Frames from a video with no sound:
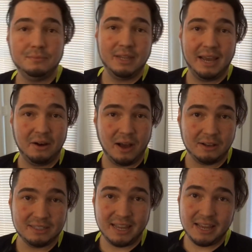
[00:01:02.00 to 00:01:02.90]
Now
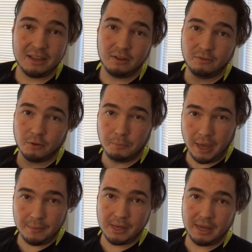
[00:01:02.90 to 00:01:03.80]
I'll say for
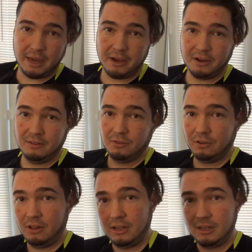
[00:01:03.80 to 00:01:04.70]
baby care, if
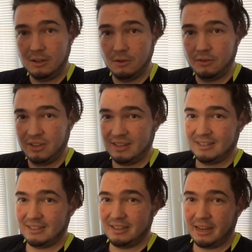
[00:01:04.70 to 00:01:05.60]
you're looking to use
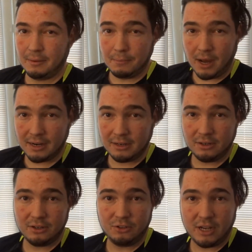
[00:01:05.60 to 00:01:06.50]
this as like a
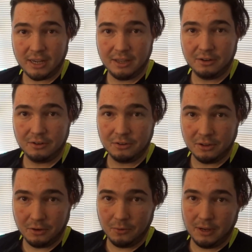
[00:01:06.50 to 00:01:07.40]
monitor to check in on your
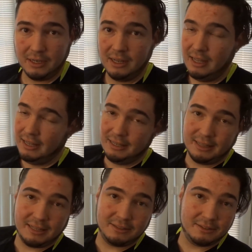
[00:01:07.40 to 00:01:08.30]
little one
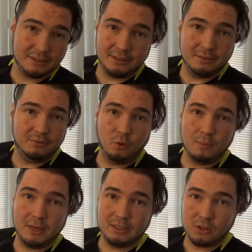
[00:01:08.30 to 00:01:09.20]
that's
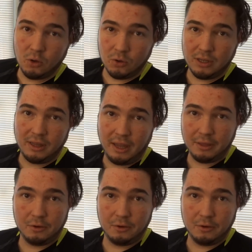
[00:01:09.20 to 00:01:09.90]
4 months old in the other